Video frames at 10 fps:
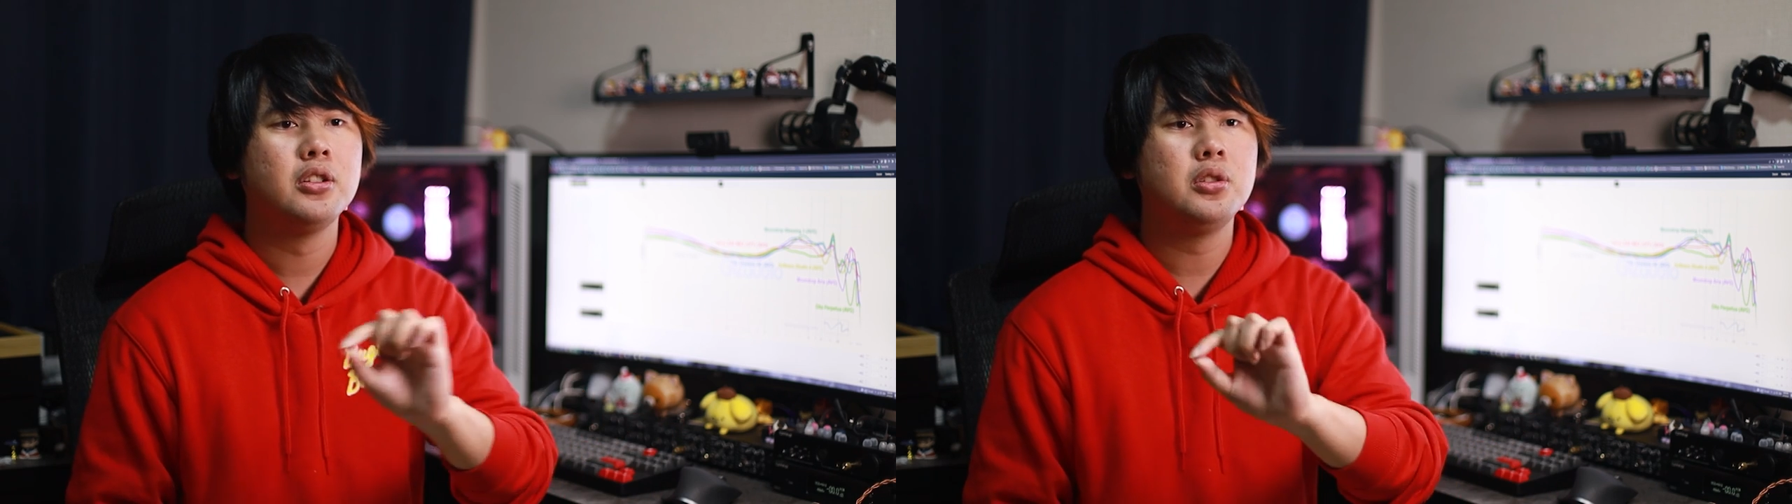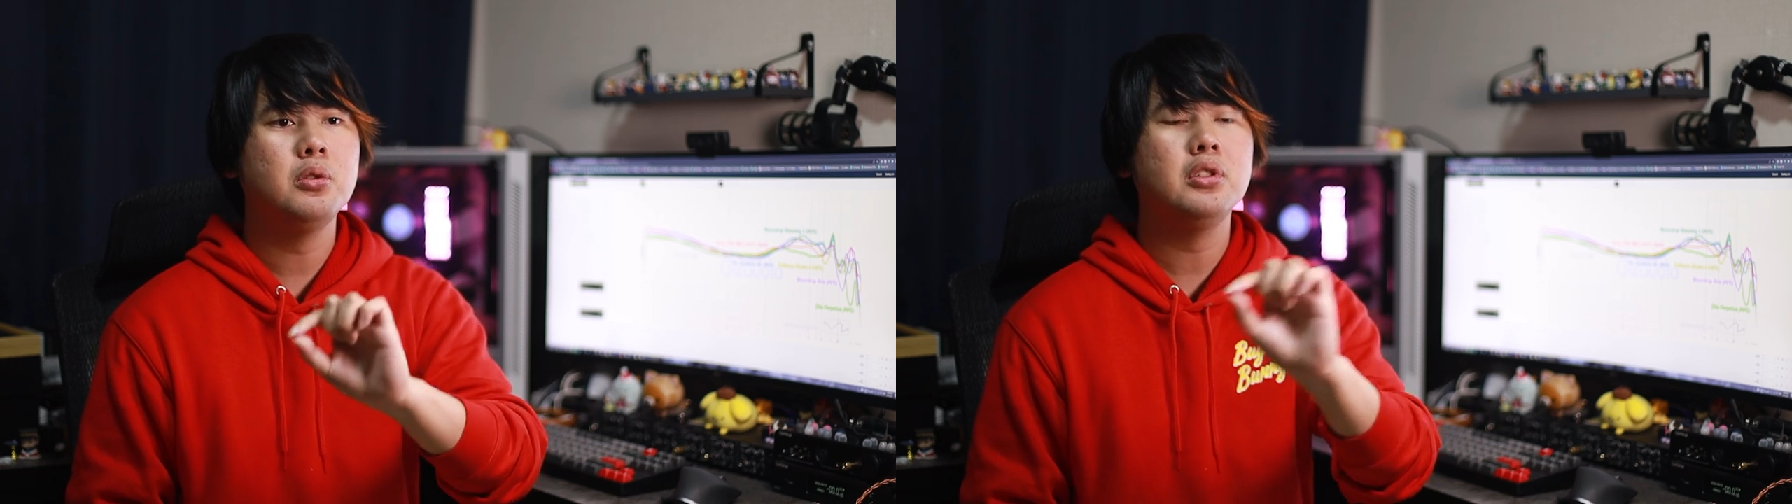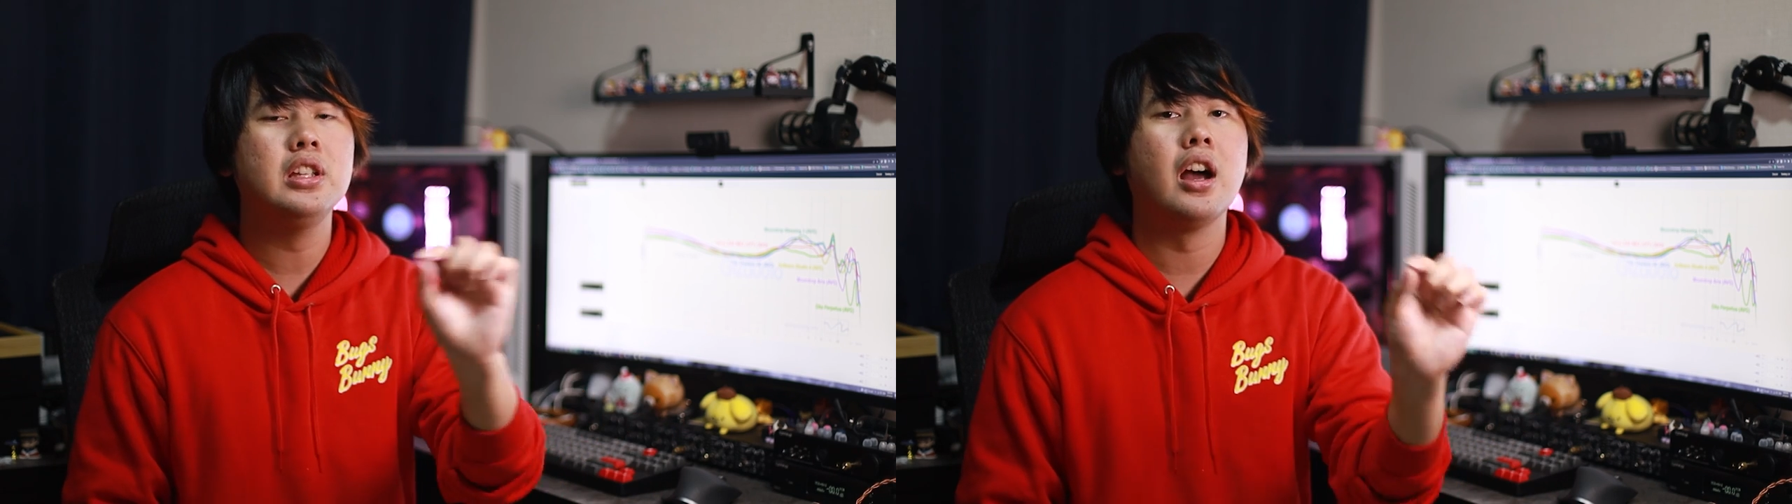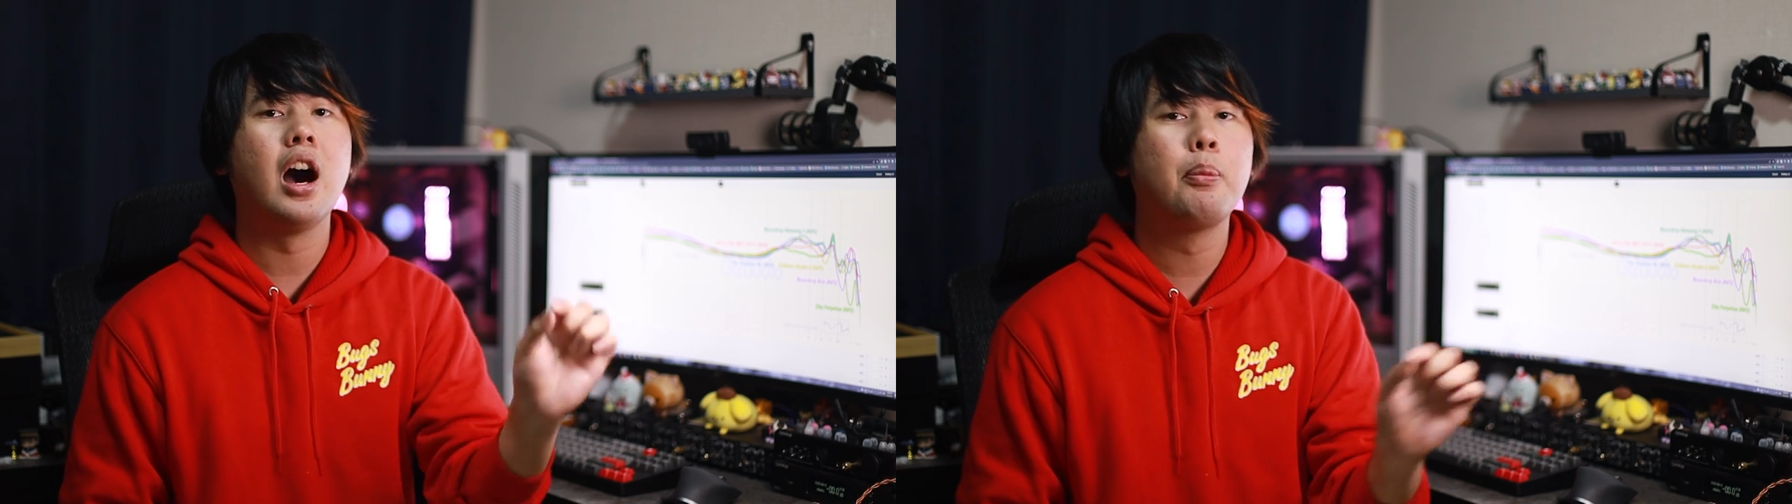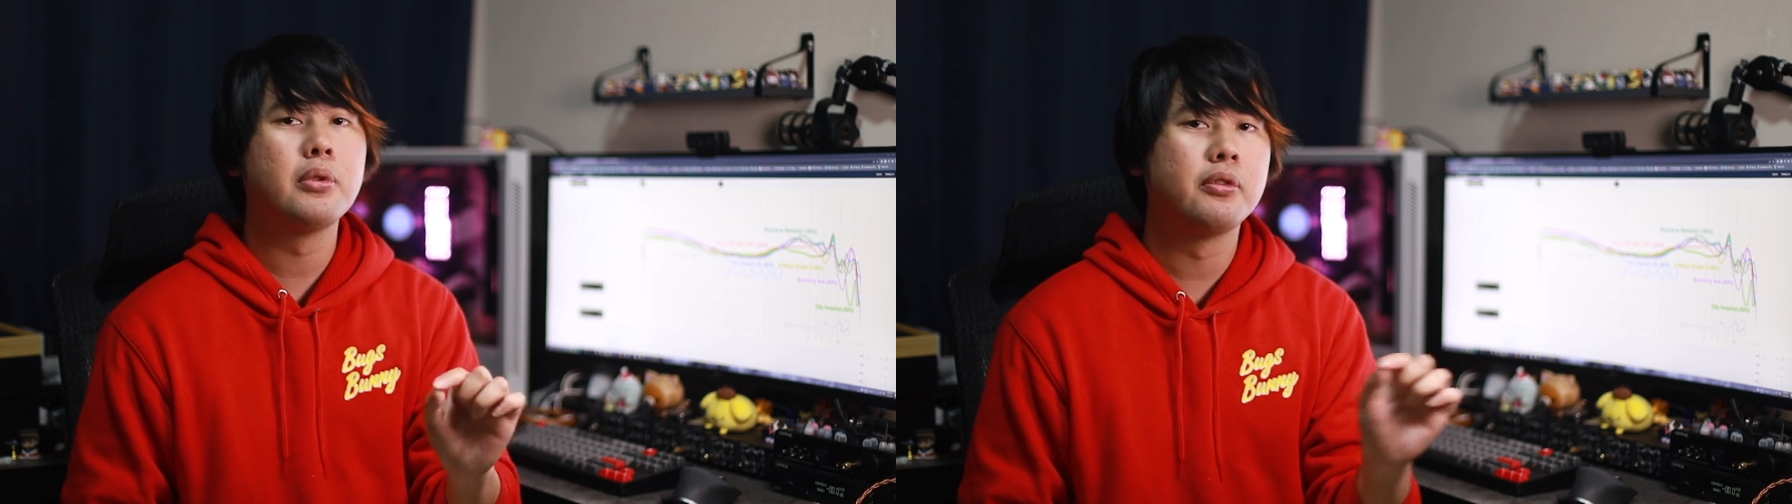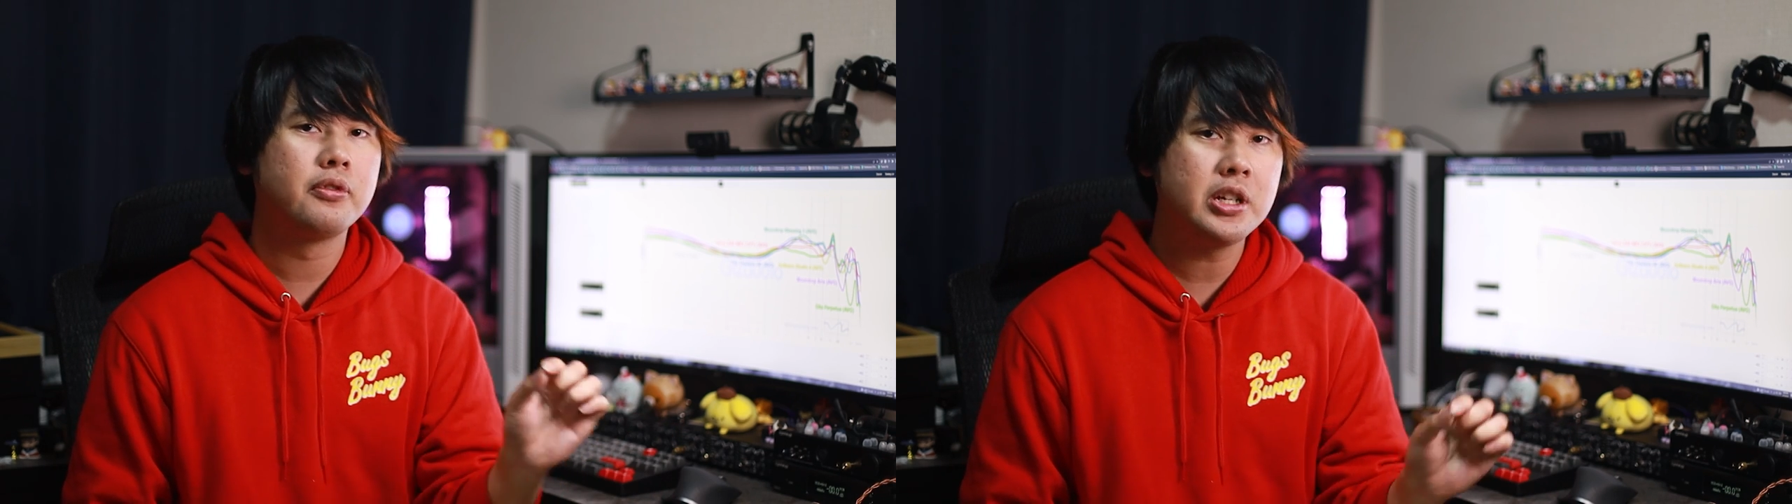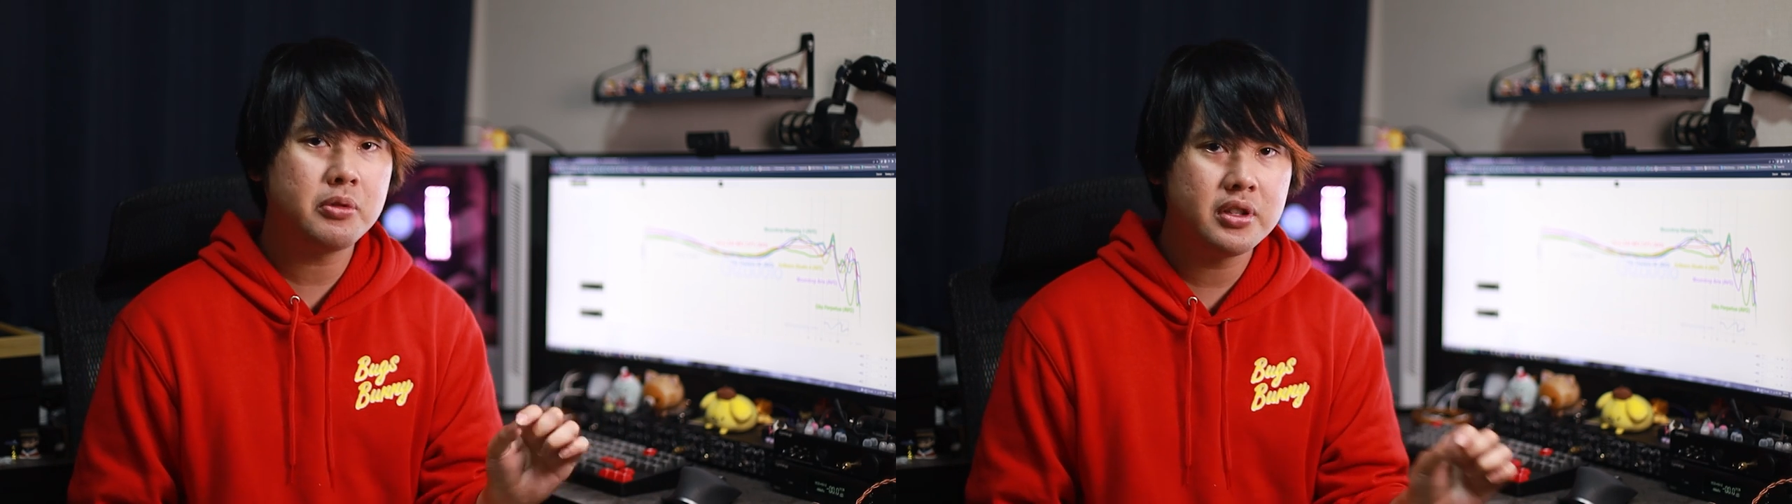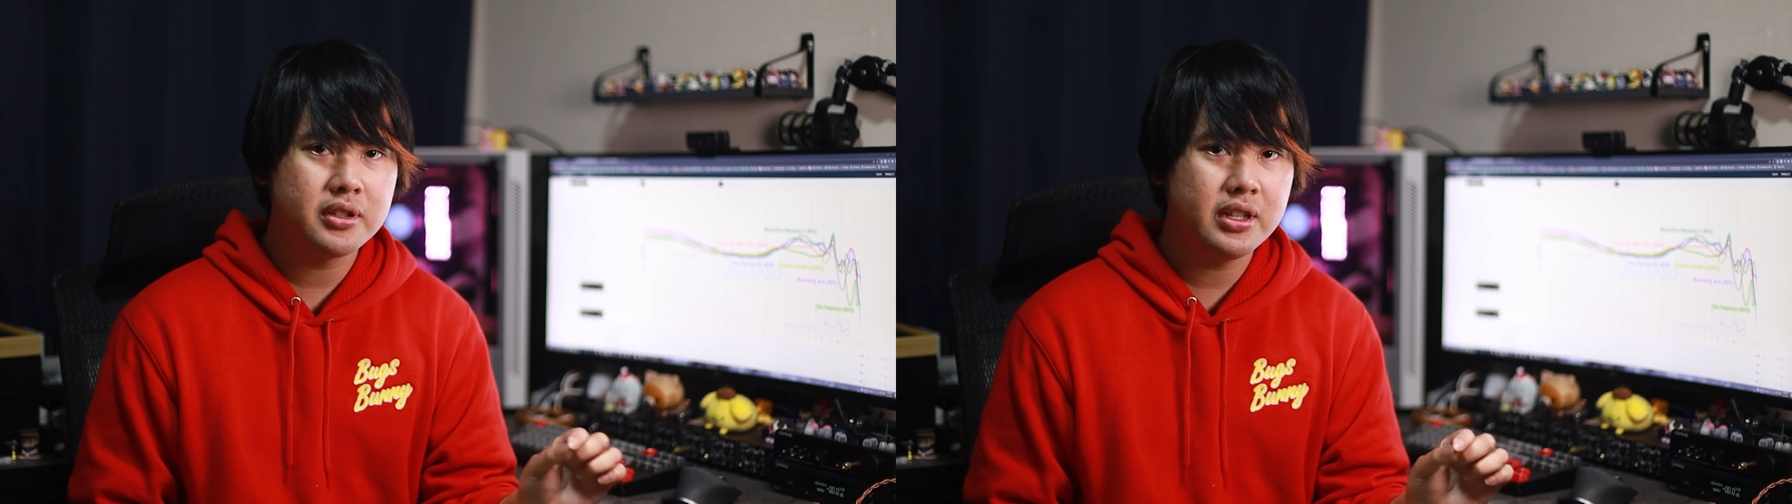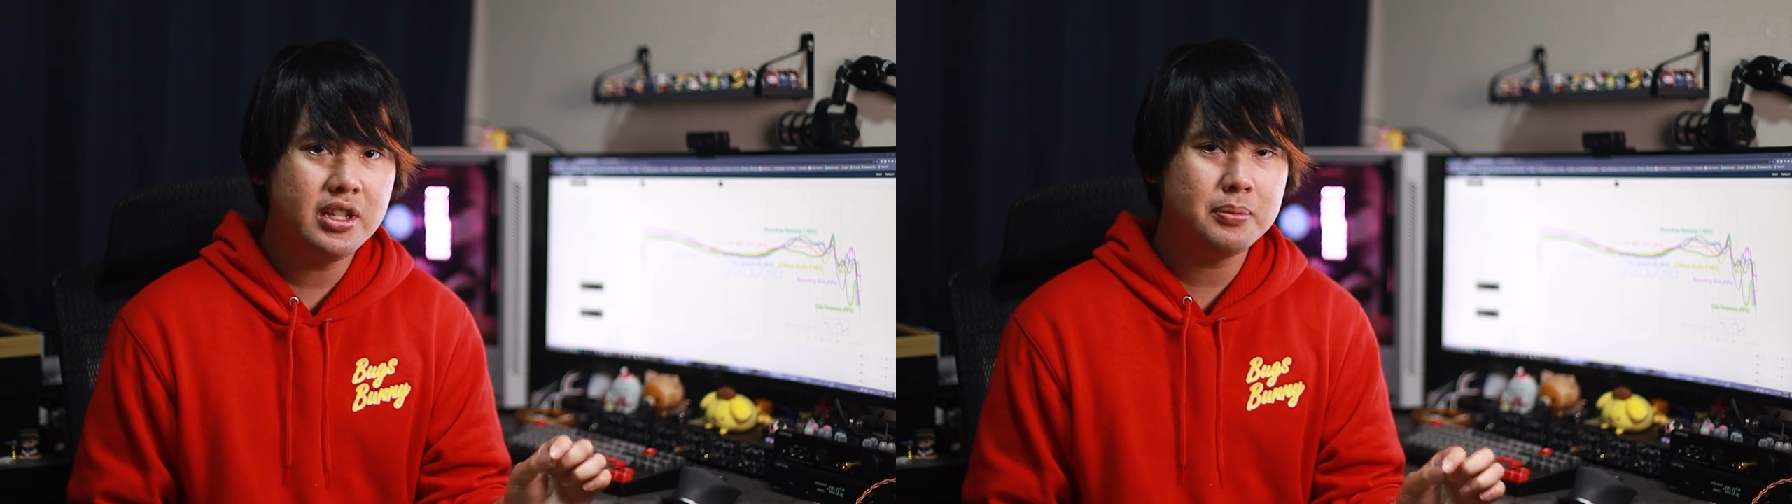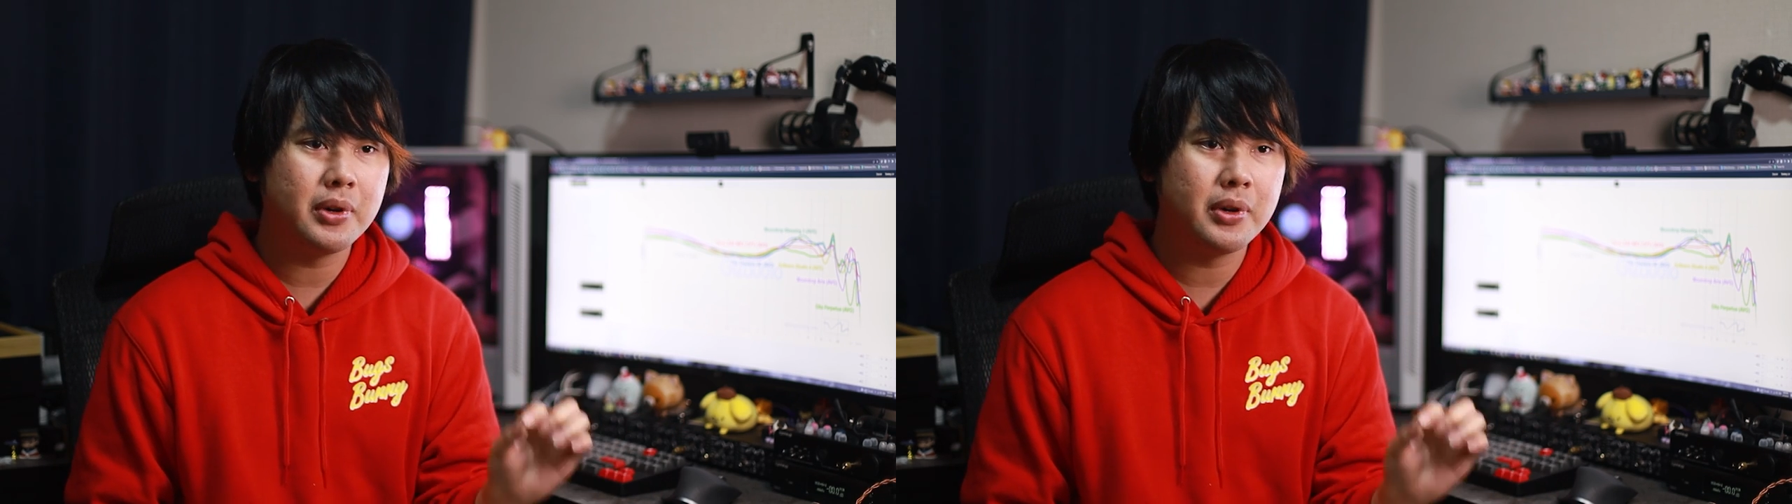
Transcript: to the upper frequencies,